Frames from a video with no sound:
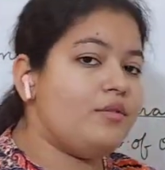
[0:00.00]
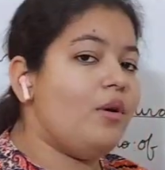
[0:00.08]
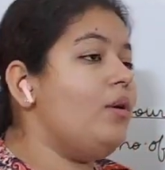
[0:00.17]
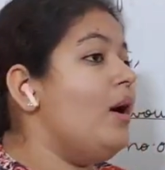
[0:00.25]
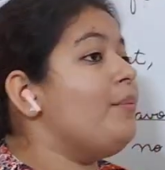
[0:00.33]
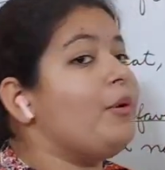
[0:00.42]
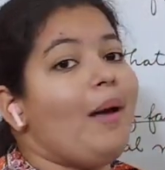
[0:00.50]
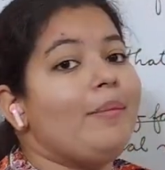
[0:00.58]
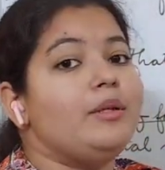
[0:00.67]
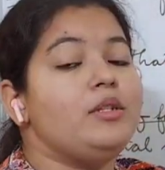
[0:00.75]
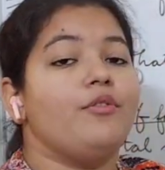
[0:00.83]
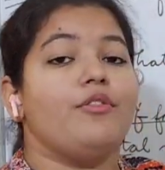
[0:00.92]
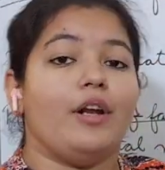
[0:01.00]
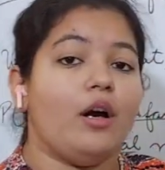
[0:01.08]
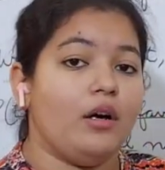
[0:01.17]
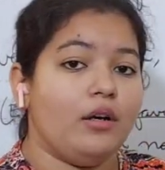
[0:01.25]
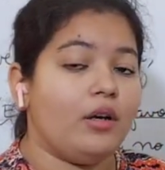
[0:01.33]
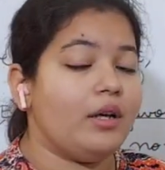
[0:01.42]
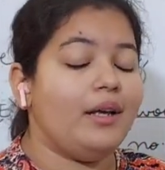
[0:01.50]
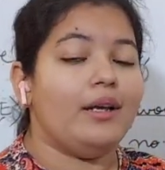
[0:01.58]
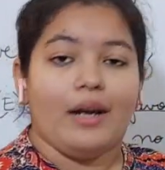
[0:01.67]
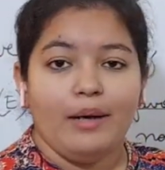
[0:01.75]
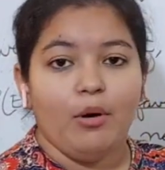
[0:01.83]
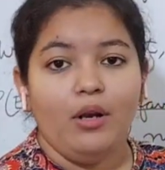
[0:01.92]
So probability of occurring
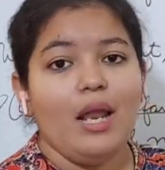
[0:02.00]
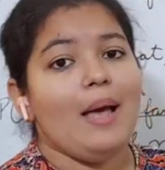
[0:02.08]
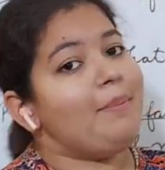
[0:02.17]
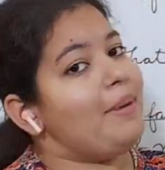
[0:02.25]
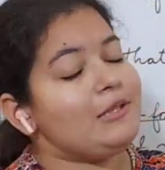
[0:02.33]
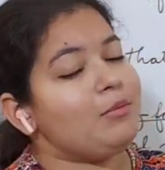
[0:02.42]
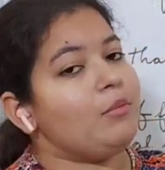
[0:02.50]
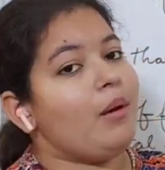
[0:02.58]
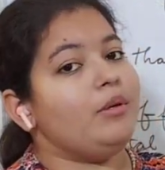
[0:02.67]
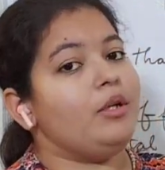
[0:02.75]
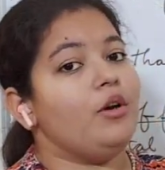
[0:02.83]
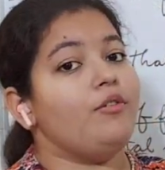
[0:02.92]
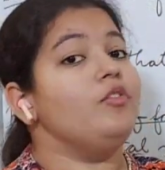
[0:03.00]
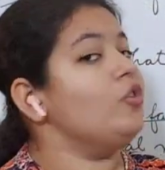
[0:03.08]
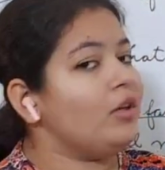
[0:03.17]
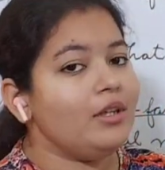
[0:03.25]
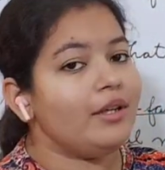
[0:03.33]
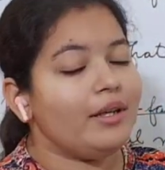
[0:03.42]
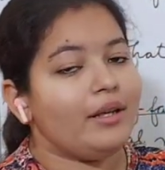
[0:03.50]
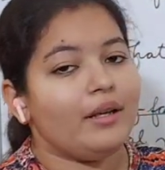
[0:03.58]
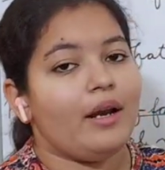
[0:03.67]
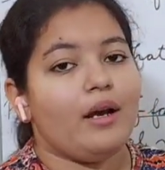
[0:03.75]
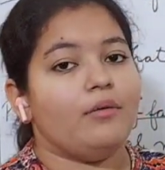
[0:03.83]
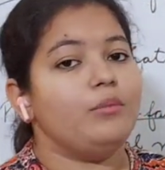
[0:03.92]
a red ball plus probability of not
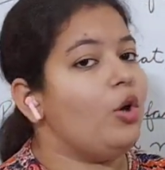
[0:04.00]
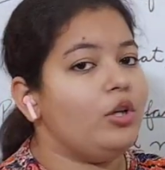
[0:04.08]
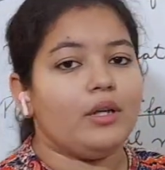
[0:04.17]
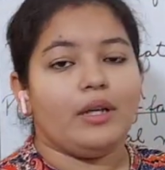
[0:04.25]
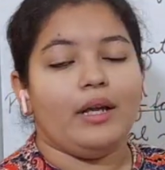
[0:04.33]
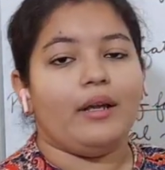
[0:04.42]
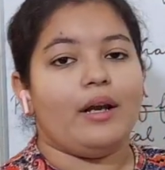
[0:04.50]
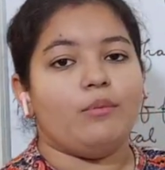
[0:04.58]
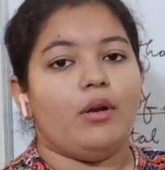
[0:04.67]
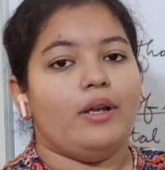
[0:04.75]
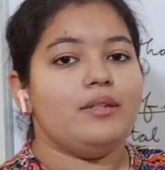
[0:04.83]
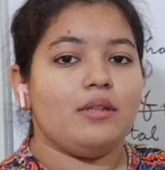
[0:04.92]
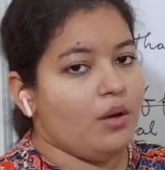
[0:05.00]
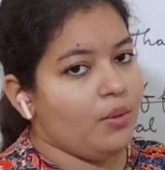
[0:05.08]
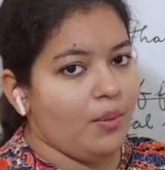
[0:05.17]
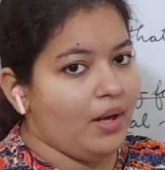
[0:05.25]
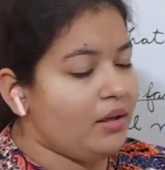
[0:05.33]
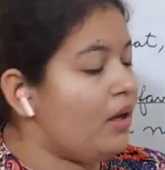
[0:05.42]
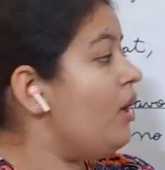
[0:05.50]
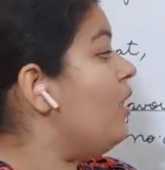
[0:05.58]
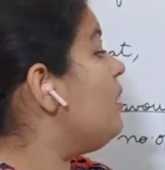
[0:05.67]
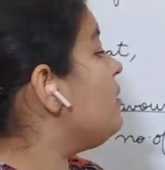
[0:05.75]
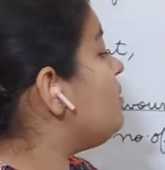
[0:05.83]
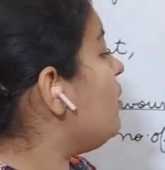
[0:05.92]
occurring a red ball is 1.
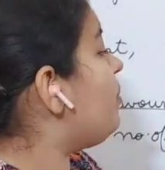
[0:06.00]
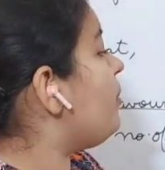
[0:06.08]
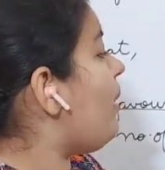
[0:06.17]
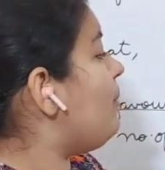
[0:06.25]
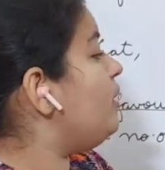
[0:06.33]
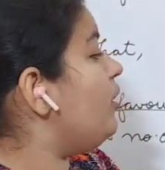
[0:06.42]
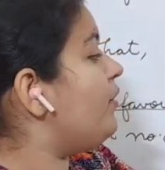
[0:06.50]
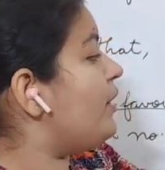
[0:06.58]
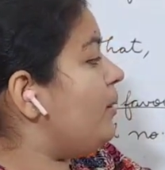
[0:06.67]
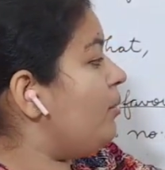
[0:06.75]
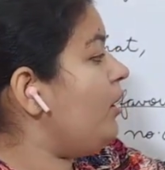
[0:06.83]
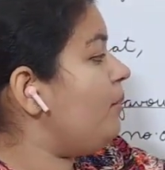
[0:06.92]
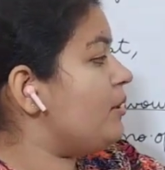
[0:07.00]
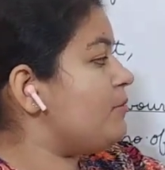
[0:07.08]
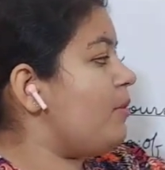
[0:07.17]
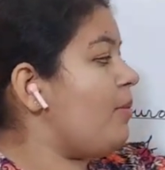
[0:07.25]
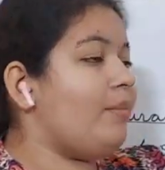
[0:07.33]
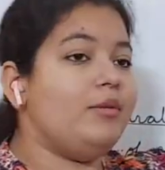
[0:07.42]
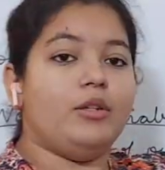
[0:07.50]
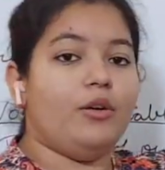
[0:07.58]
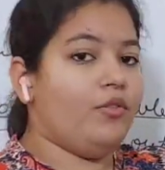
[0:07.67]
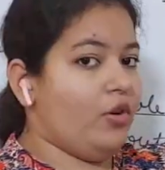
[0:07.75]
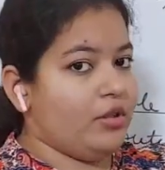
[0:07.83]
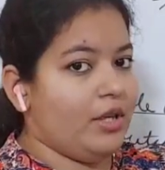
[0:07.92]
So probability of a red ball plus probability
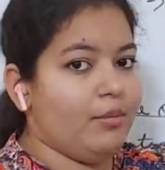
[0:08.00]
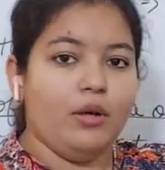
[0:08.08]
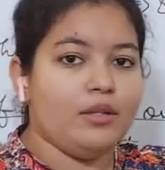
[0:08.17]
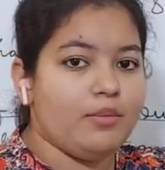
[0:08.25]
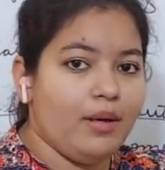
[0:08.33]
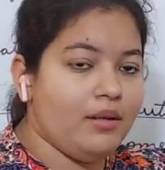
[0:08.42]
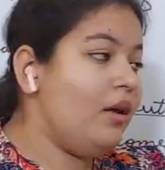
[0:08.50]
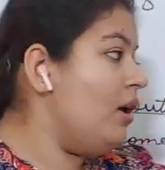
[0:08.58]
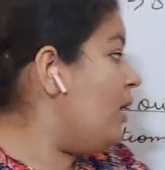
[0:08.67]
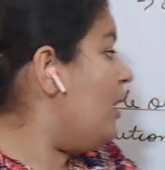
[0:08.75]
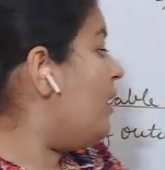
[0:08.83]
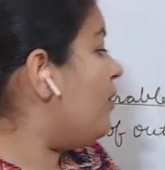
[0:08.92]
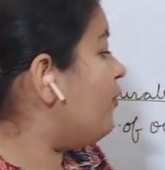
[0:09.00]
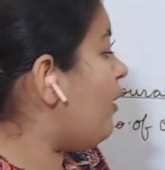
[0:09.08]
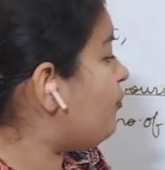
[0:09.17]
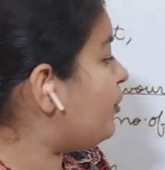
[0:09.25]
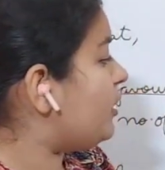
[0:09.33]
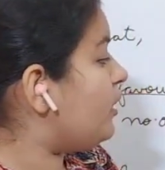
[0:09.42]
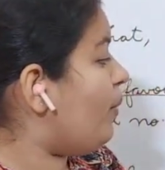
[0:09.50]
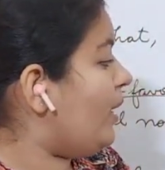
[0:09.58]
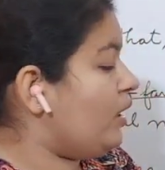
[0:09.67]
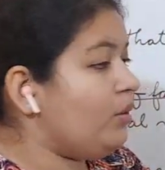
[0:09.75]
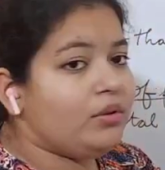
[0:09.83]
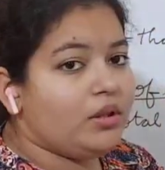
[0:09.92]
of not a red ball is 1. We have put in the
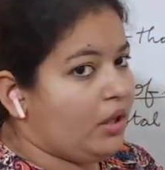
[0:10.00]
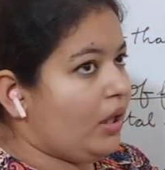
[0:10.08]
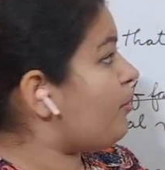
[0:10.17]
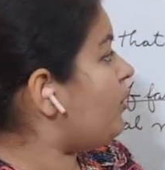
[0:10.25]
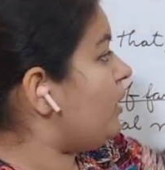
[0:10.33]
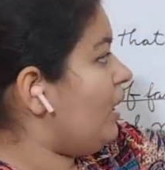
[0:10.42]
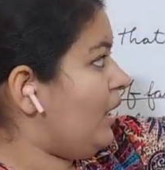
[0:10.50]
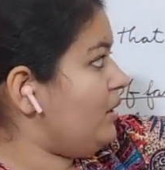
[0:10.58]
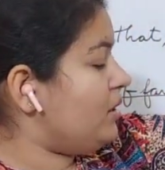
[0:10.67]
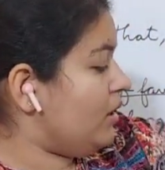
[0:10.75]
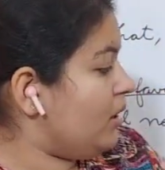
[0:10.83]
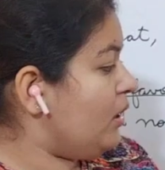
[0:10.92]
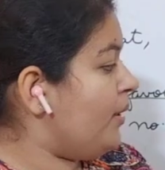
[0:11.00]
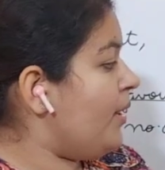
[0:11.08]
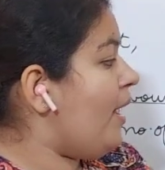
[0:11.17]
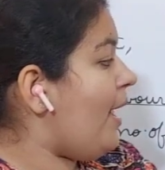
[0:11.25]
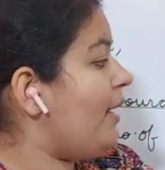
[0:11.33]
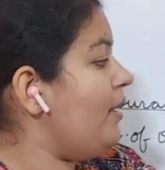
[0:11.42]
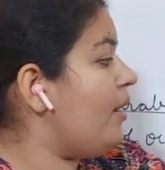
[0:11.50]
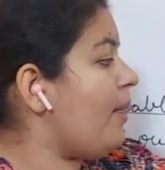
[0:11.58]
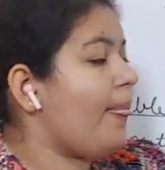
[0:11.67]
value 3 upon 8, and